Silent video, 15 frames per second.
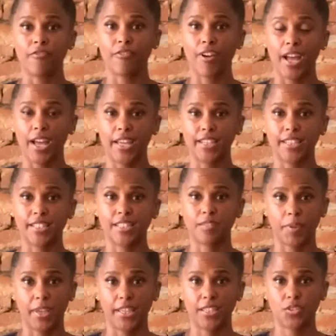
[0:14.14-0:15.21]
find a
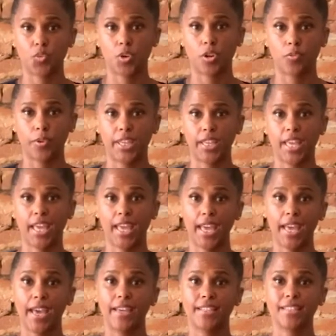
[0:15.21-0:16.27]
space where we
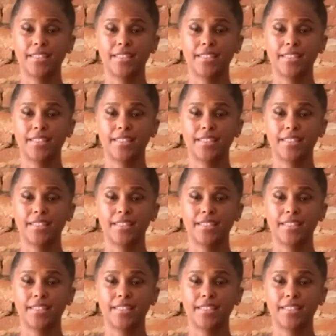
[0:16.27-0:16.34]
can